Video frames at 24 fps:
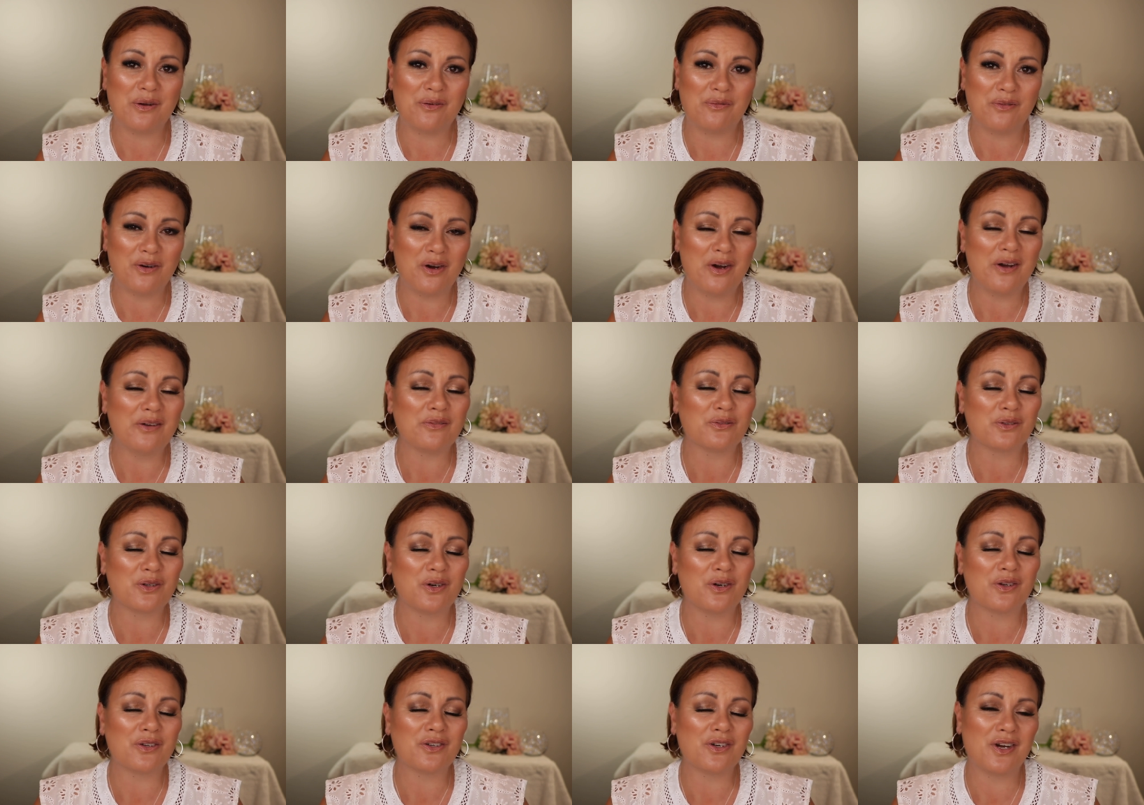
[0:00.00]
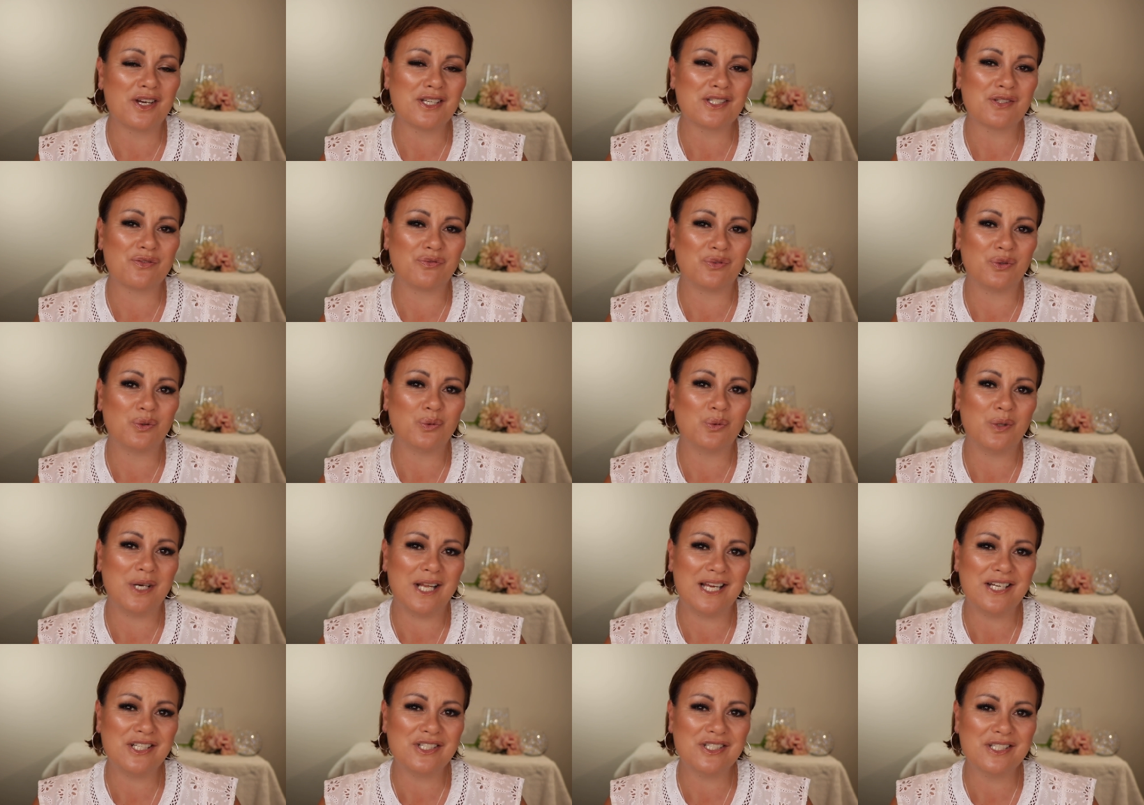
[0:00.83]
If I've got nice full
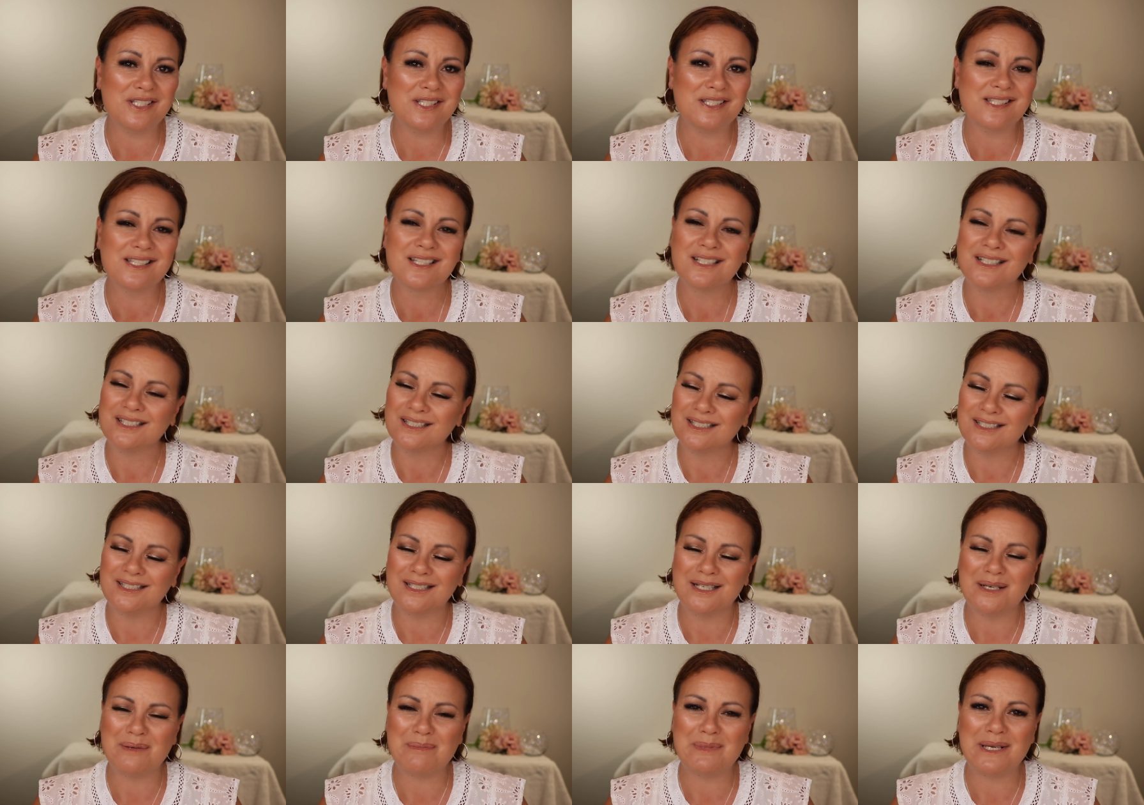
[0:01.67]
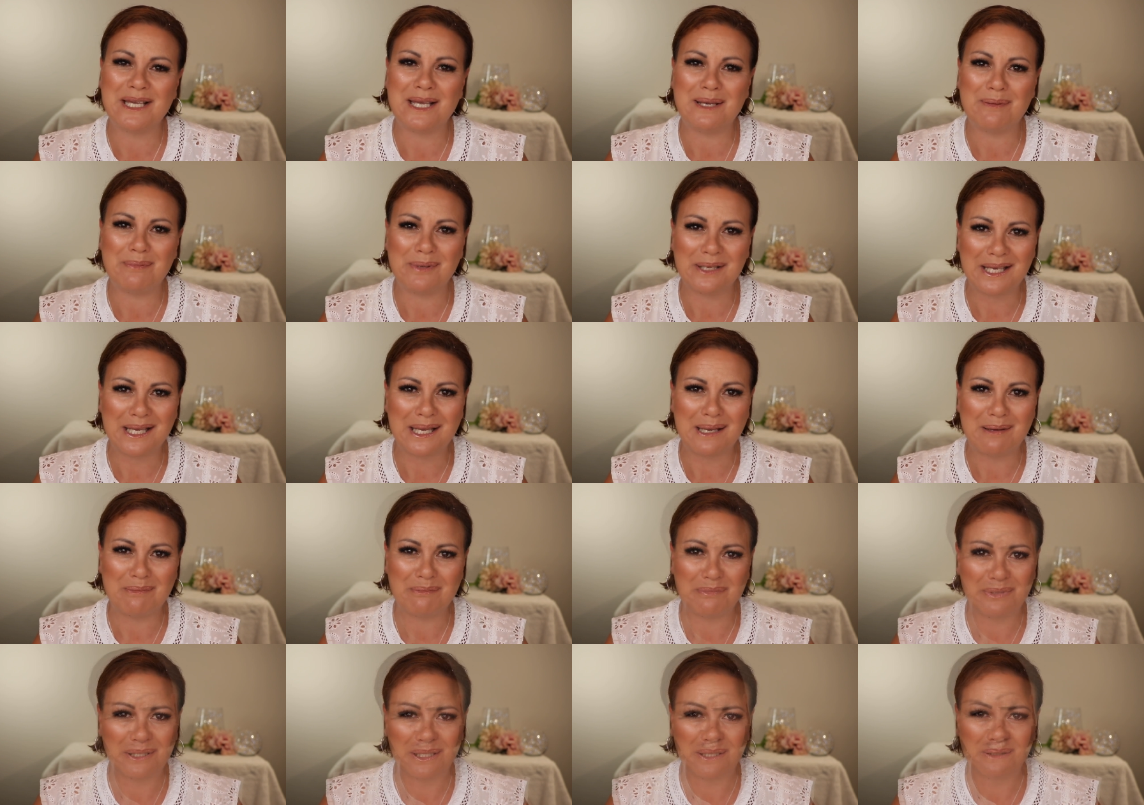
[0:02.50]
lashes, I'm a happy
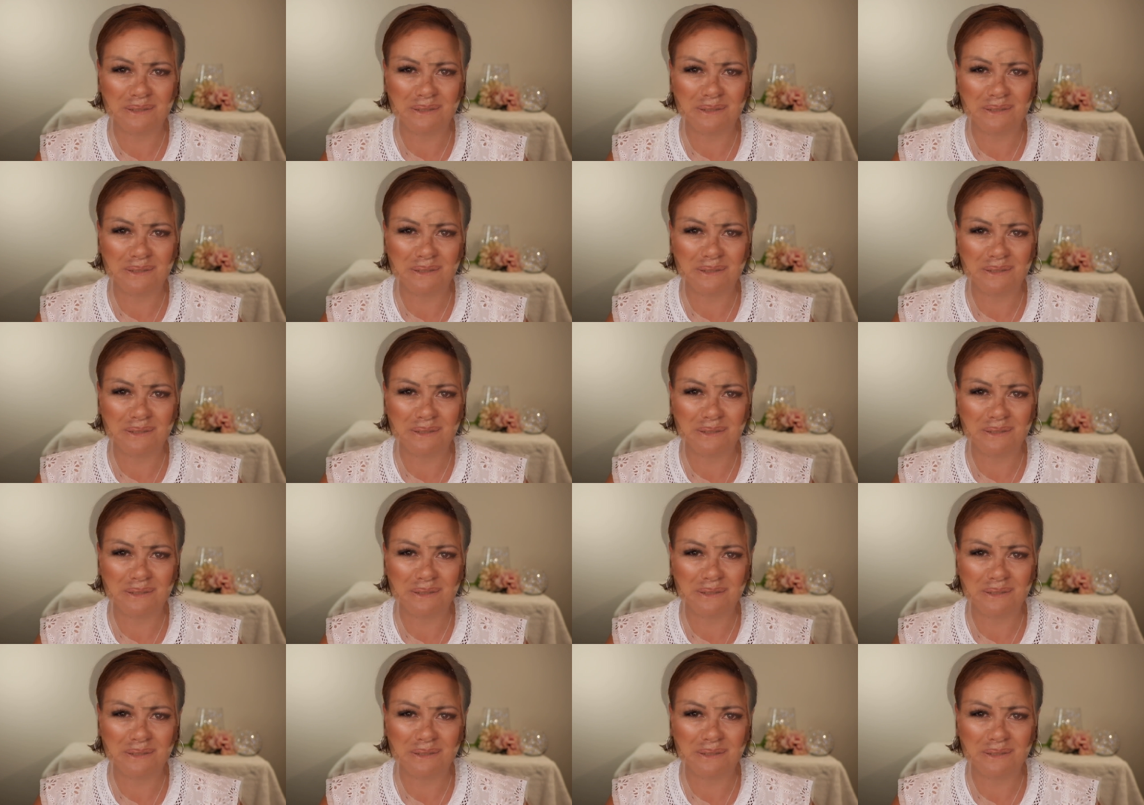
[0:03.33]
camper.